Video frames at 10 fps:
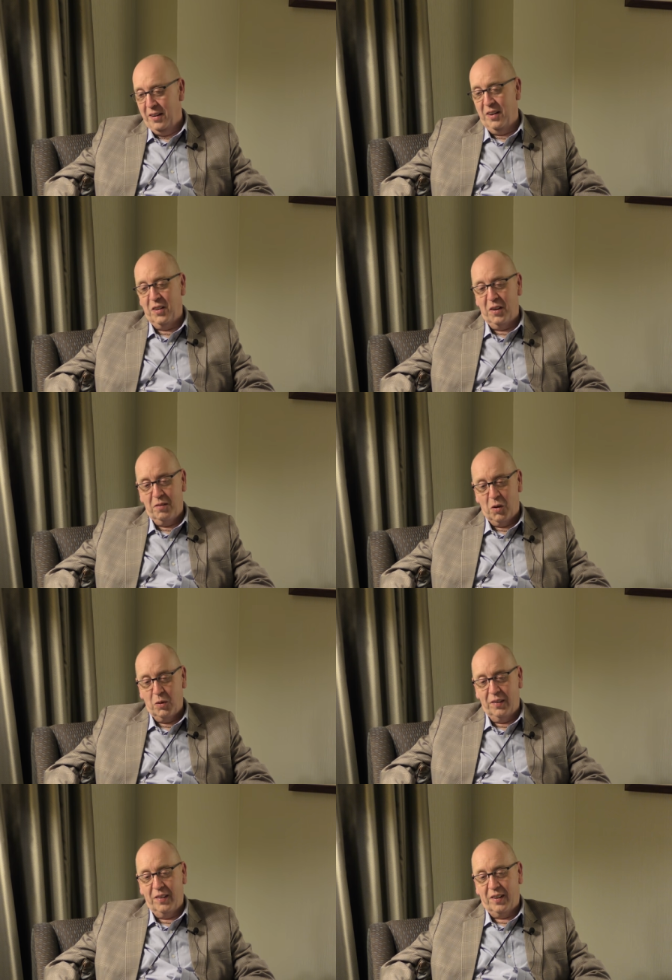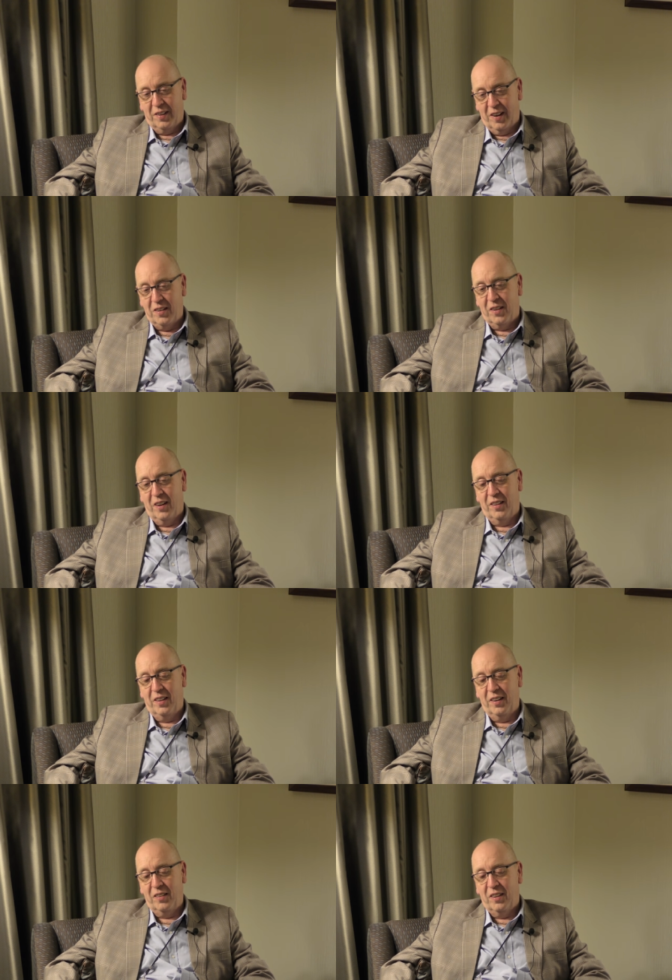and I got involved in the cassette side of
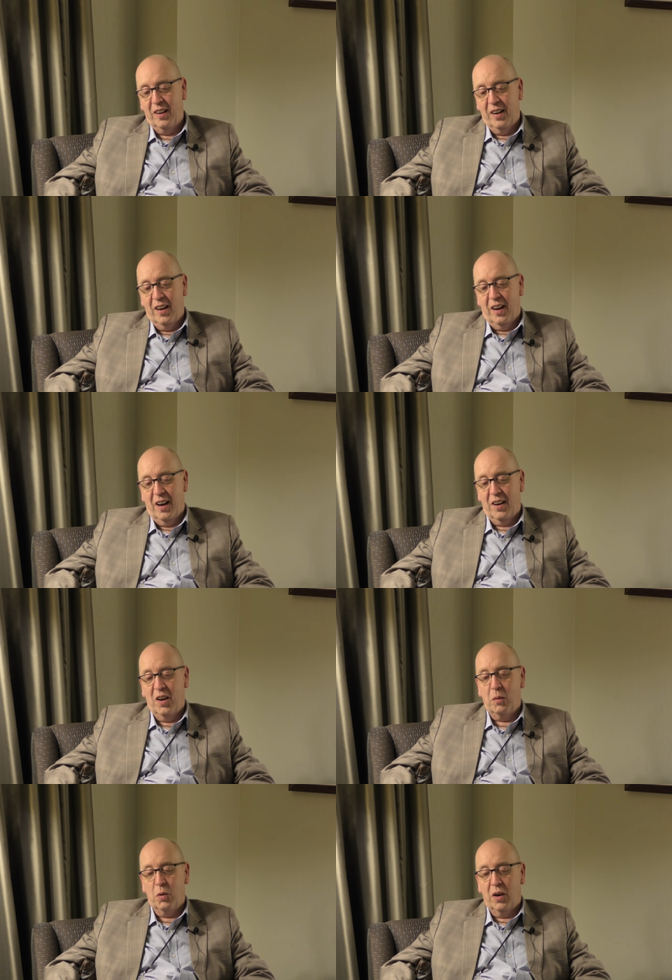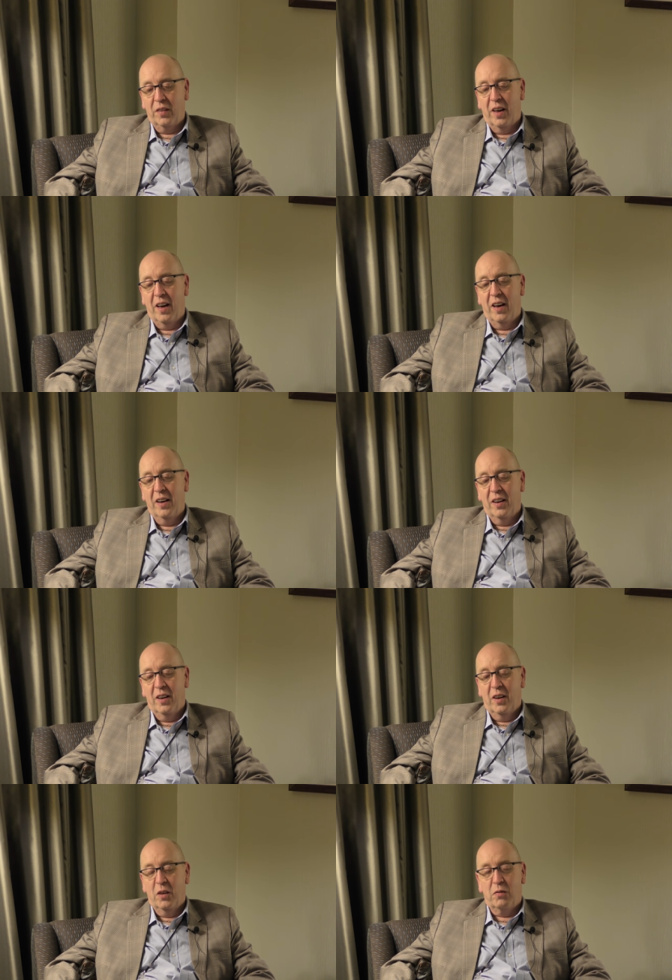things, and I worked there
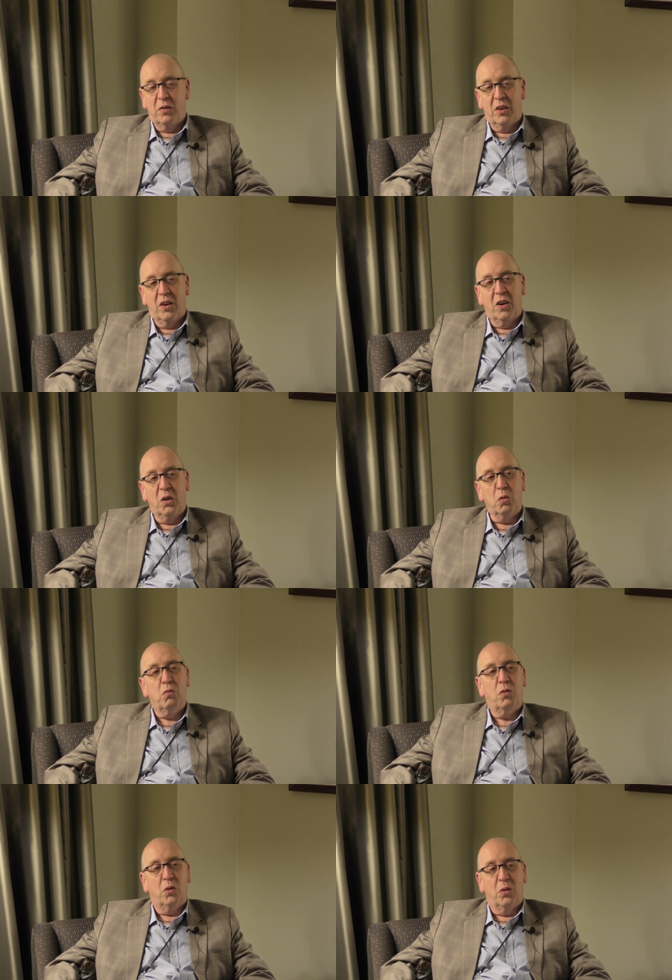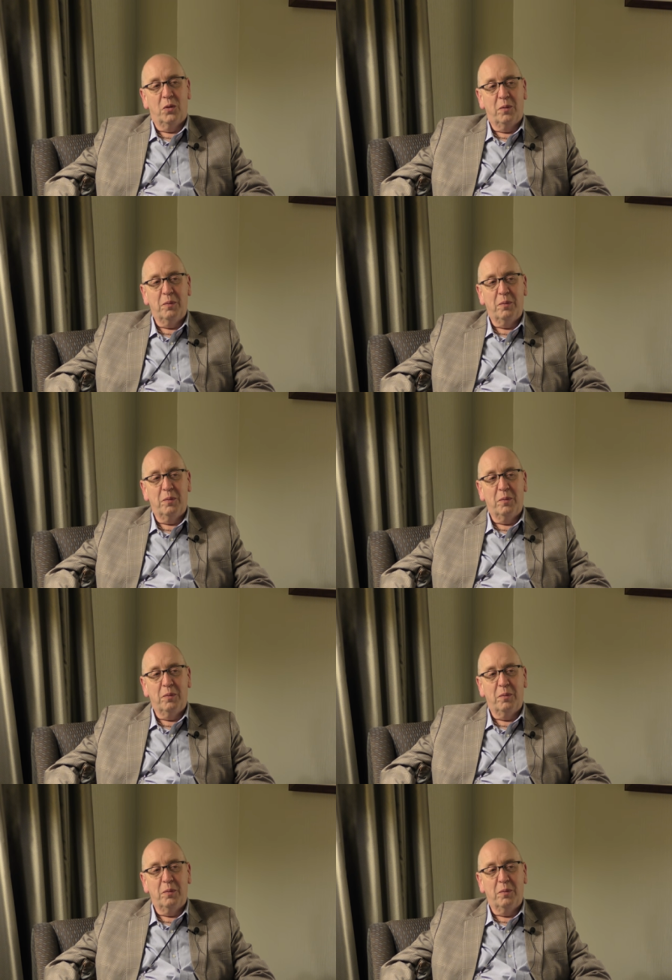for an awful